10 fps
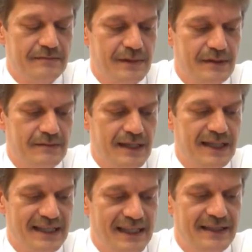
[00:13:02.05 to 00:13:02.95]
um, the,
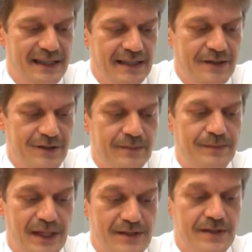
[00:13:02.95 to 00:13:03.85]
kinetic energy
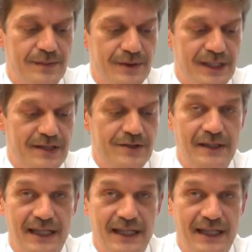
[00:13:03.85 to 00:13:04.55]
plus the potential